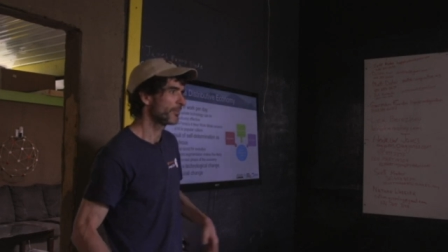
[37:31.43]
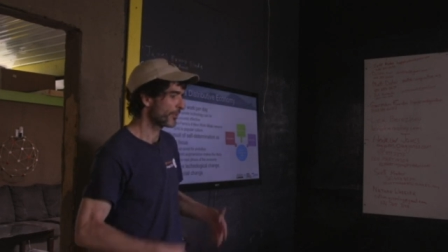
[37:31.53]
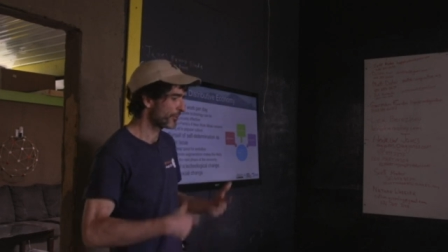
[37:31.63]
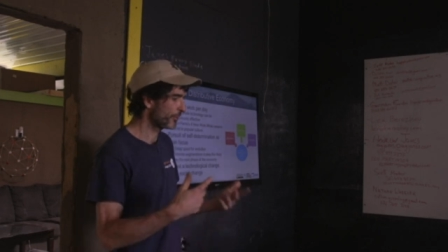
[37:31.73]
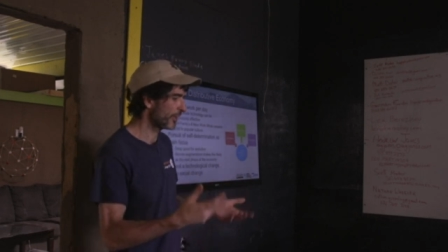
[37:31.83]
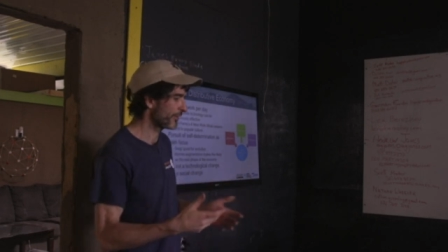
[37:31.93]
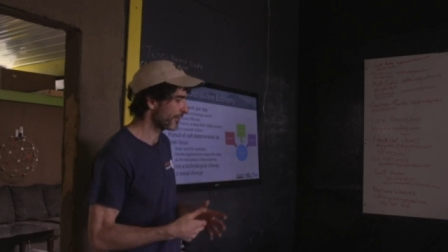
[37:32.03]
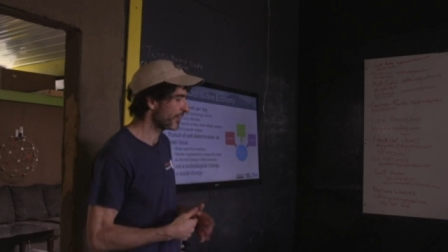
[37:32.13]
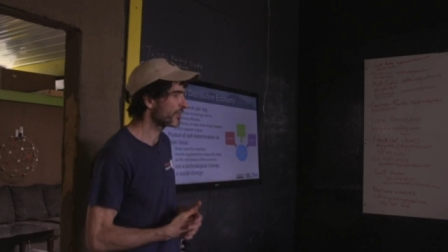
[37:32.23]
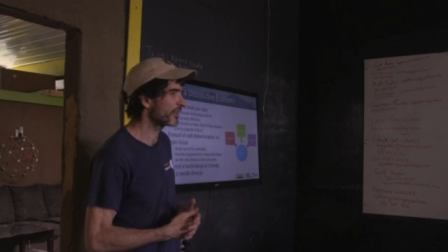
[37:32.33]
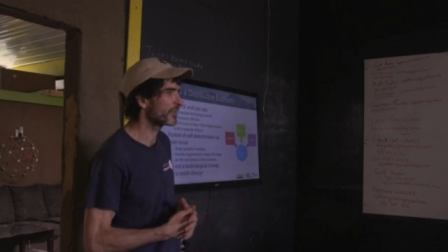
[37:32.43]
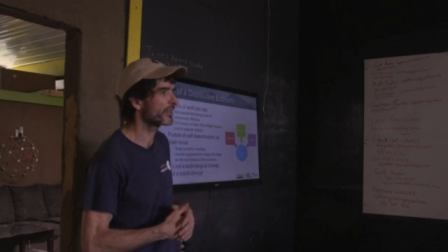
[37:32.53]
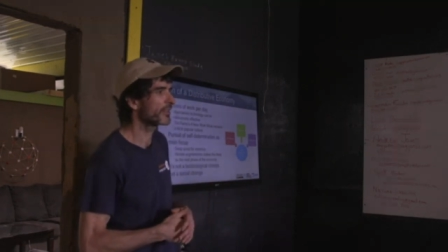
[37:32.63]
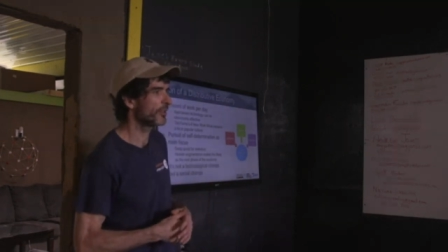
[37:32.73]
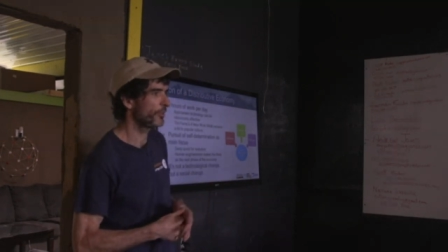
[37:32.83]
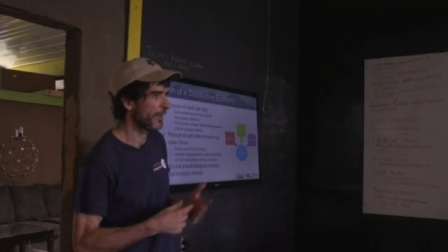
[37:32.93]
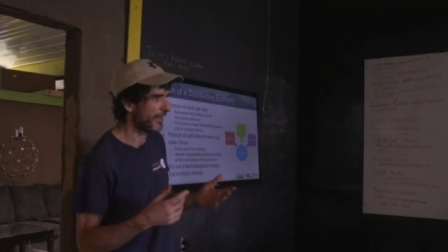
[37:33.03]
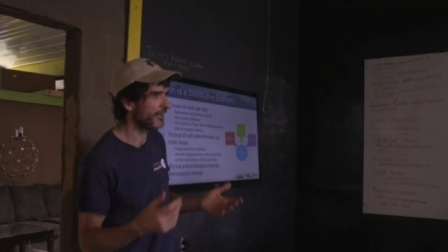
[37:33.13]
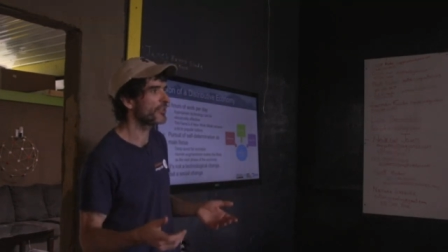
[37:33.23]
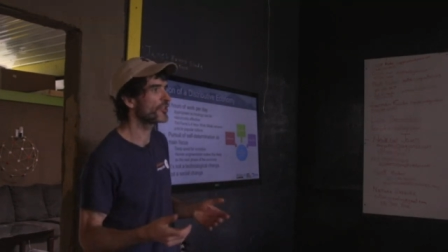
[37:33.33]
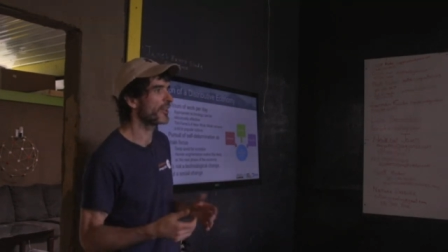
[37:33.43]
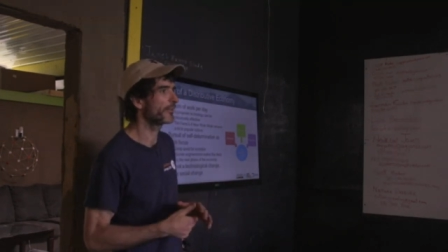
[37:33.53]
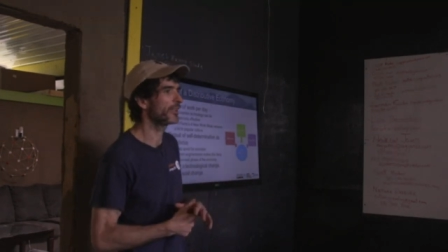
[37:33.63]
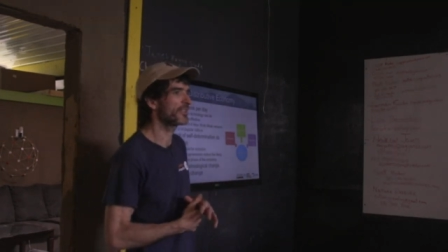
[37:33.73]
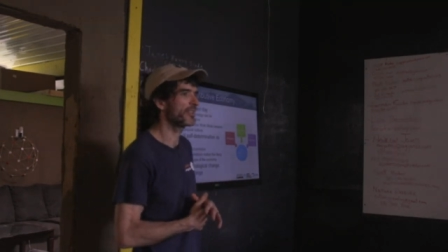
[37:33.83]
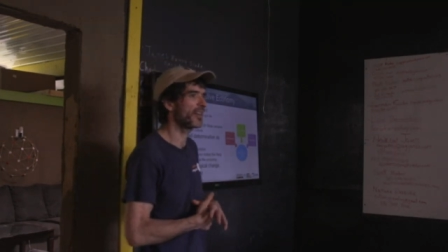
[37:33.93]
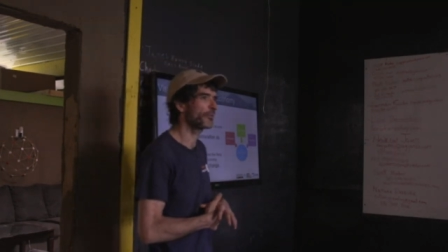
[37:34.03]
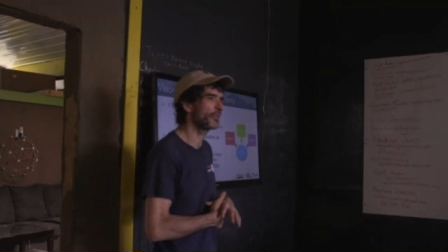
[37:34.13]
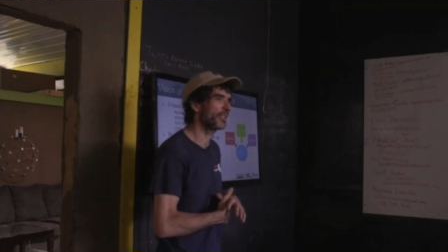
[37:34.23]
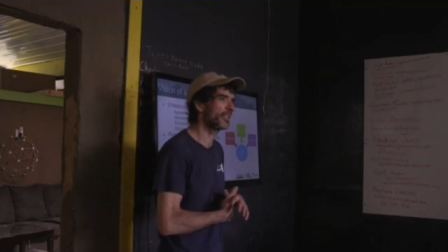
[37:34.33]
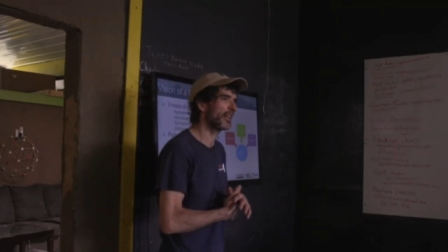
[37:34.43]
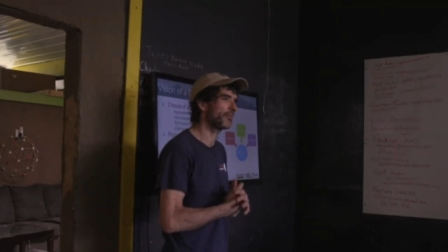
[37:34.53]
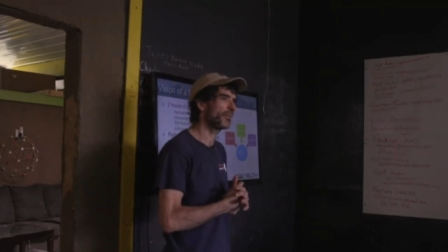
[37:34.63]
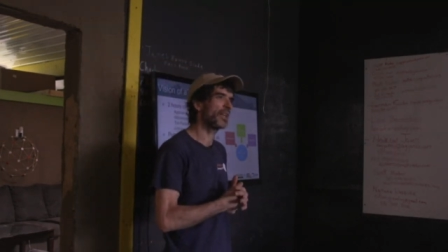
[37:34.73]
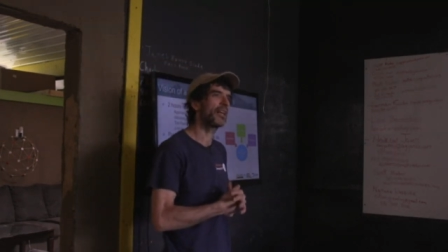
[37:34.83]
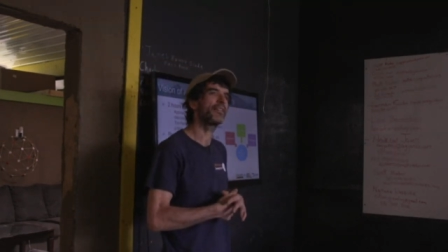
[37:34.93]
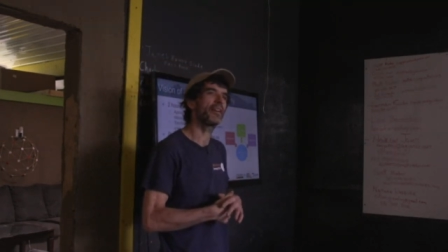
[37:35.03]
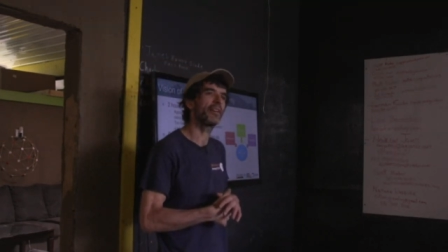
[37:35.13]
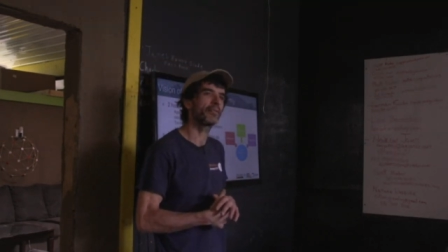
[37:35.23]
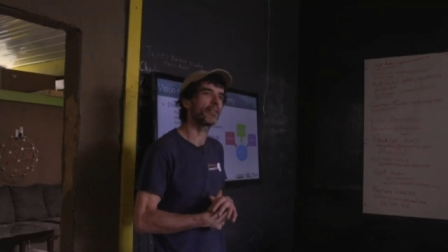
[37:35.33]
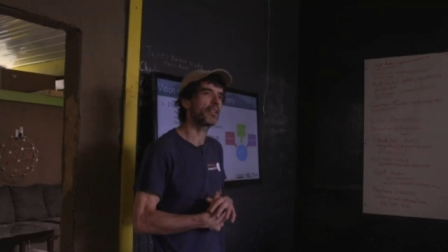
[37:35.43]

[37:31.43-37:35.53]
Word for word: pursue other things, and humanity in general has not really gotten beyond that.